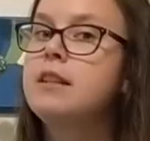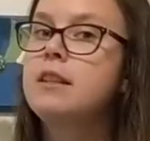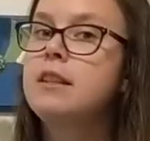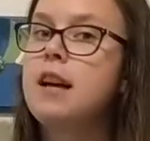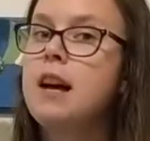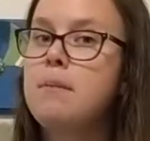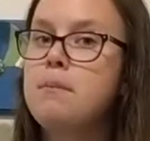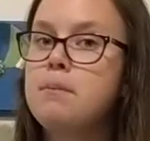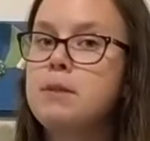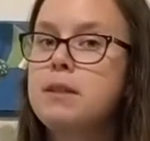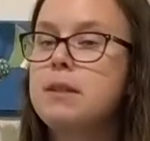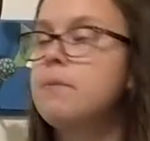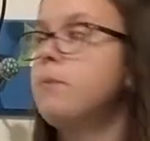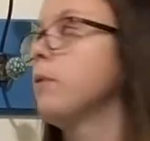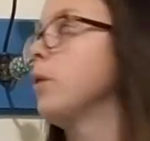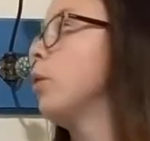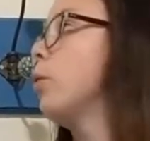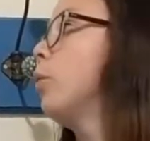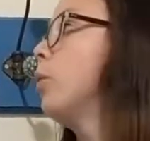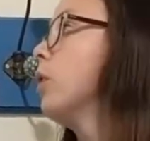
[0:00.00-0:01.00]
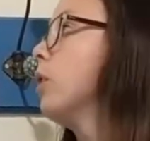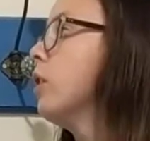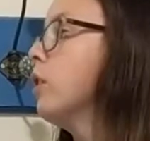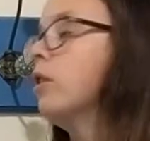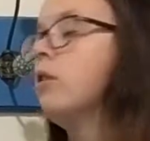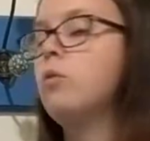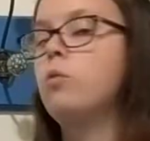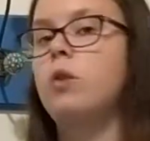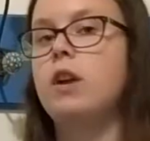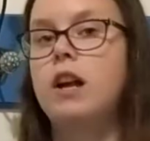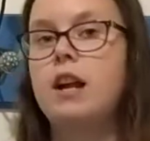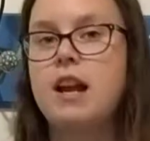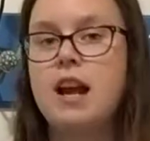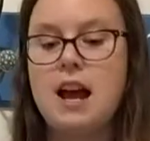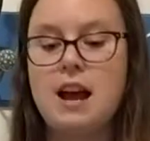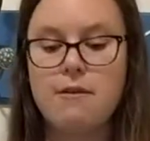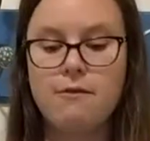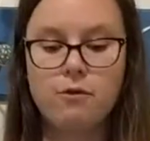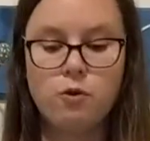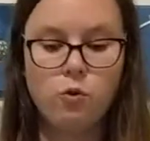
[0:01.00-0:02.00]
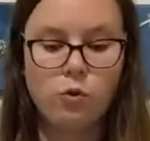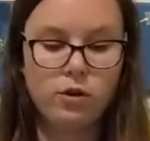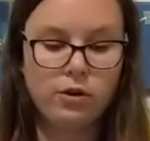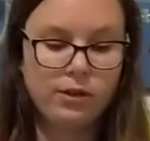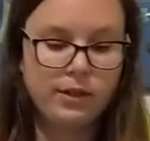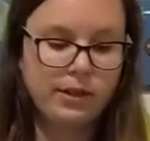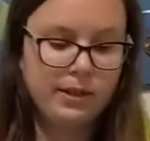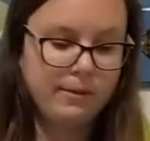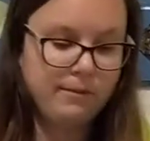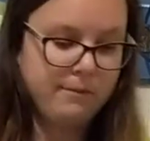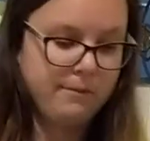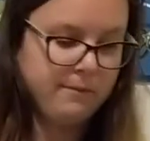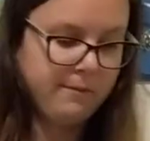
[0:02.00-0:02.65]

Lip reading: cups or 1.5 quarts.